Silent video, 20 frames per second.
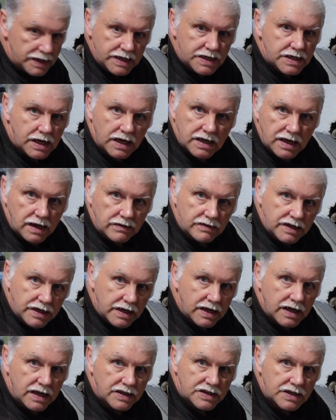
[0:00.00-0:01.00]
you sat down you
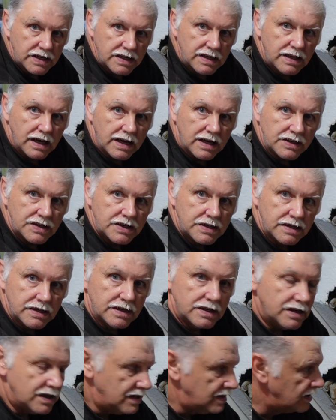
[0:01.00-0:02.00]
can't see that, so
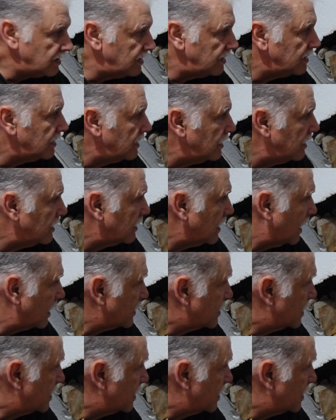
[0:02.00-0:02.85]
that's